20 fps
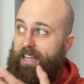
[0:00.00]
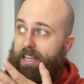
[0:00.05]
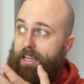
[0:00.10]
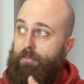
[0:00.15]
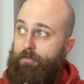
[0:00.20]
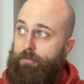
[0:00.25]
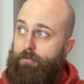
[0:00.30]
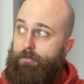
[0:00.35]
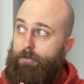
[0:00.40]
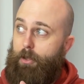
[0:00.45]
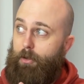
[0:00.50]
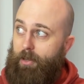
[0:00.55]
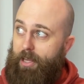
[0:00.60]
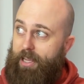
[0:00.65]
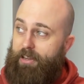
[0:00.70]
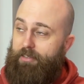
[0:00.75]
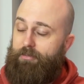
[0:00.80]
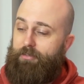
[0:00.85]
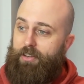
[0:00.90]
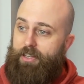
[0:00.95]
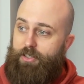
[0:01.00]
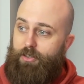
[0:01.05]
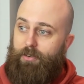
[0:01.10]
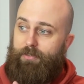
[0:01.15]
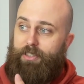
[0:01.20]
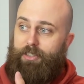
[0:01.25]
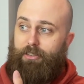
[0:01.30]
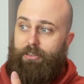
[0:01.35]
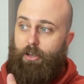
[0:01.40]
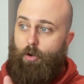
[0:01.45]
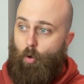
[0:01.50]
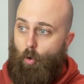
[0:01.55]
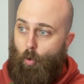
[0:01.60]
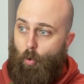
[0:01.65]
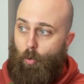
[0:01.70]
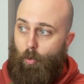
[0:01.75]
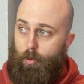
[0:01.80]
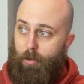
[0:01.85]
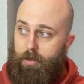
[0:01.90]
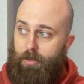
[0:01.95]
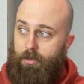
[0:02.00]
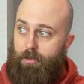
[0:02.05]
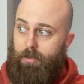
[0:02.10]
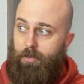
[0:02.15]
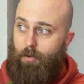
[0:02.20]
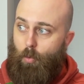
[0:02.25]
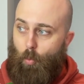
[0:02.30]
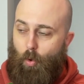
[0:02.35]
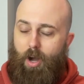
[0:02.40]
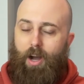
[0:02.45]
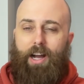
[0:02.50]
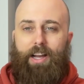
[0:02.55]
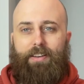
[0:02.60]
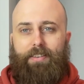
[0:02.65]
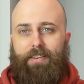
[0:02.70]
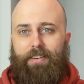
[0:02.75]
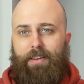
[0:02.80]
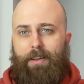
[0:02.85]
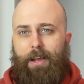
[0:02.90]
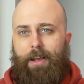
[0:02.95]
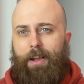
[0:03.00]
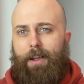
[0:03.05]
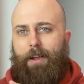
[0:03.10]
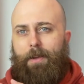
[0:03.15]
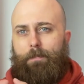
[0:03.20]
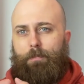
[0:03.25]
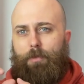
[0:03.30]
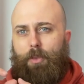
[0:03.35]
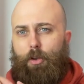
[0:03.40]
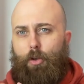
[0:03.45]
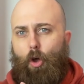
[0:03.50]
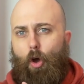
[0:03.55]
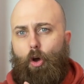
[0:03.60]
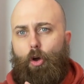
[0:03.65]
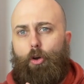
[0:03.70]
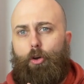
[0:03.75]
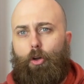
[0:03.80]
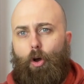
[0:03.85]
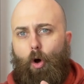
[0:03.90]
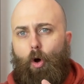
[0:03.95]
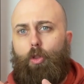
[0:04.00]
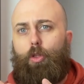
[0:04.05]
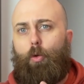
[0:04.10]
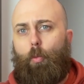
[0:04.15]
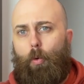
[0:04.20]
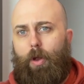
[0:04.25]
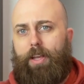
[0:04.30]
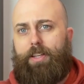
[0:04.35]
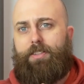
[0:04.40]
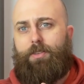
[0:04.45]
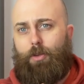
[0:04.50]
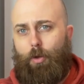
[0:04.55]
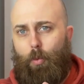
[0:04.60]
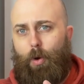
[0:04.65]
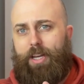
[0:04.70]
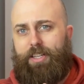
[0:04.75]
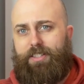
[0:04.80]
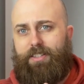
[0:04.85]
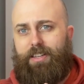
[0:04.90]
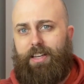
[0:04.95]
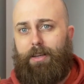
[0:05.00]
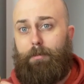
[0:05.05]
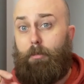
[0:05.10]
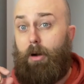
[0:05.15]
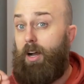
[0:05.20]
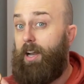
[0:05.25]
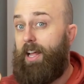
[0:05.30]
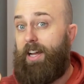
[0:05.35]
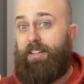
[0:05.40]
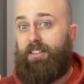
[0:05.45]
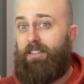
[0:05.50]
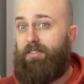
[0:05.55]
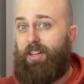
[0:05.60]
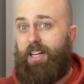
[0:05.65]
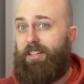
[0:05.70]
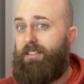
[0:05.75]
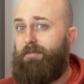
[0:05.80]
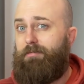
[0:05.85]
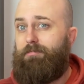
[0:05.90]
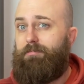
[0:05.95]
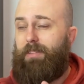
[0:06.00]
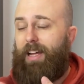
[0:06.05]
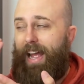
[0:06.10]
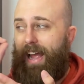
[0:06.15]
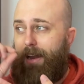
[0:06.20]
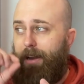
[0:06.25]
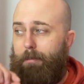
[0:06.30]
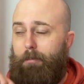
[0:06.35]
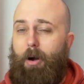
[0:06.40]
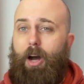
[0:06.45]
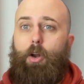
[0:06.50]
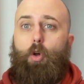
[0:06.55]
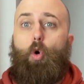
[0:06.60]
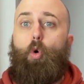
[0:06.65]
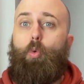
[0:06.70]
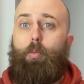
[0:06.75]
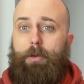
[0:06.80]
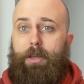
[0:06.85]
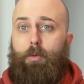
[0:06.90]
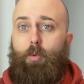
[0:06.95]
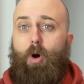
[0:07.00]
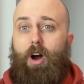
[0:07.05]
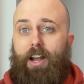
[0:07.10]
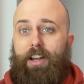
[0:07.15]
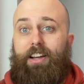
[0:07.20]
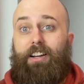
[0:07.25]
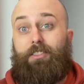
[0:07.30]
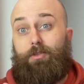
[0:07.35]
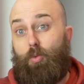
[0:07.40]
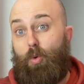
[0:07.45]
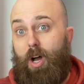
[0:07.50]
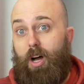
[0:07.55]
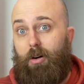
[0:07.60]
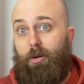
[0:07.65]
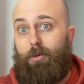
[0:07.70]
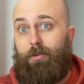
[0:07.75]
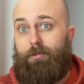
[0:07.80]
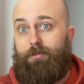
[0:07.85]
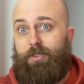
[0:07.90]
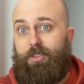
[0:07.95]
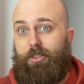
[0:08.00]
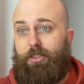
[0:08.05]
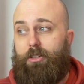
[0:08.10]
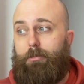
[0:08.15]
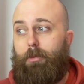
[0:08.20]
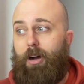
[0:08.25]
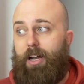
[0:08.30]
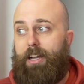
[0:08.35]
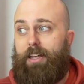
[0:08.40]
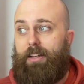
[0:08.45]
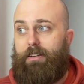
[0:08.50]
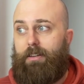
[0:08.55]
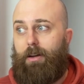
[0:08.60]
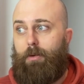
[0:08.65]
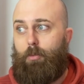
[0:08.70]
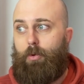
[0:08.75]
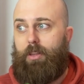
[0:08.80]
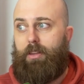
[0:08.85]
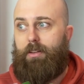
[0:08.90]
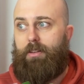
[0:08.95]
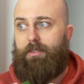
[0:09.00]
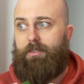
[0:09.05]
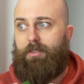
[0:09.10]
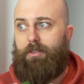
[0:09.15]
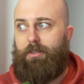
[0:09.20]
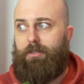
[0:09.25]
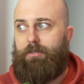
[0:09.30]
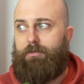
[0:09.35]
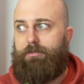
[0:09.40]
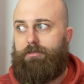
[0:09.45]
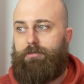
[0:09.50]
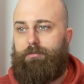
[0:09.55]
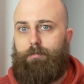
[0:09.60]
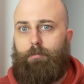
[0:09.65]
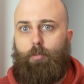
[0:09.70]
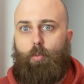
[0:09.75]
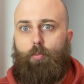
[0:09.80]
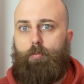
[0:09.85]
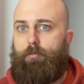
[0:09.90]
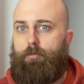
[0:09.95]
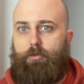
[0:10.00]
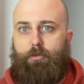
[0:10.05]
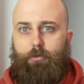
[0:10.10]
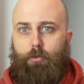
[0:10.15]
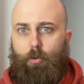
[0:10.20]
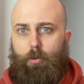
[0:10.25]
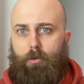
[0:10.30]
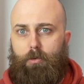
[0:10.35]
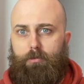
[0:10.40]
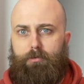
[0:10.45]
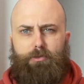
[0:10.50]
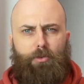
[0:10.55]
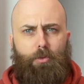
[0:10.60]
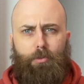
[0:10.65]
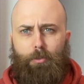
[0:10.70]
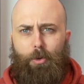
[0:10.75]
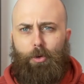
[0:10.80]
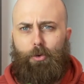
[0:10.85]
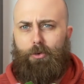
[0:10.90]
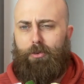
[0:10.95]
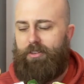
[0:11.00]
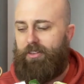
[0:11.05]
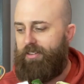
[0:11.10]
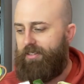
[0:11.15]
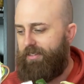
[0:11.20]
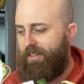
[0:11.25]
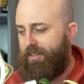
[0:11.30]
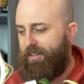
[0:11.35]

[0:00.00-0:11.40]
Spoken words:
if the leaf is obviously all white, the node on the wet stick might activate and it might all be white as well. So you might end up with a sort of full mooned,